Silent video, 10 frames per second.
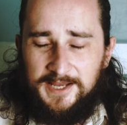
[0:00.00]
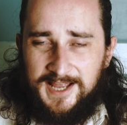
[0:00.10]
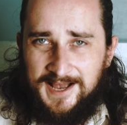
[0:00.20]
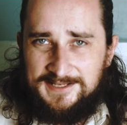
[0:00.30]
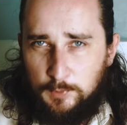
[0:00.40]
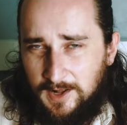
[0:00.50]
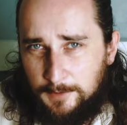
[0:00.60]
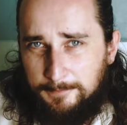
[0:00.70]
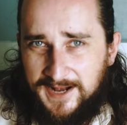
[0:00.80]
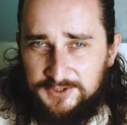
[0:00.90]
Hey guys,
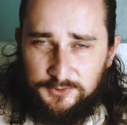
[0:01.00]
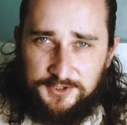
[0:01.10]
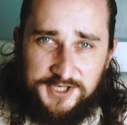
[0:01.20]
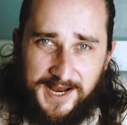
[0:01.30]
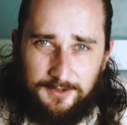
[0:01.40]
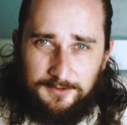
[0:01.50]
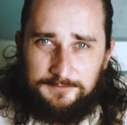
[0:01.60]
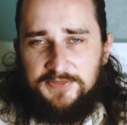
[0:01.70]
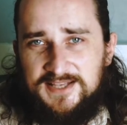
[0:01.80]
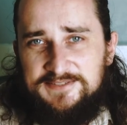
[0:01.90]
welcome back to the channel.
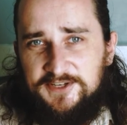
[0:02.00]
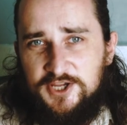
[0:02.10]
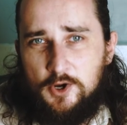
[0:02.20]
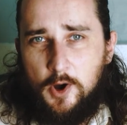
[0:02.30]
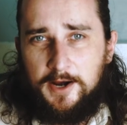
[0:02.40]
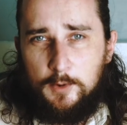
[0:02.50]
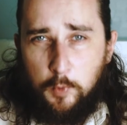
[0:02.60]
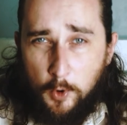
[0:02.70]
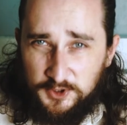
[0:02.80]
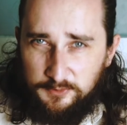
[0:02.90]
In this video, I'm going to
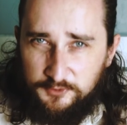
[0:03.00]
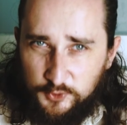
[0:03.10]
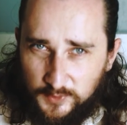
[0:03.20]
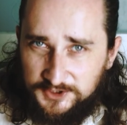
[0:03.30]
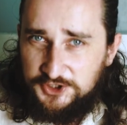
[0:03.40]
walk you through and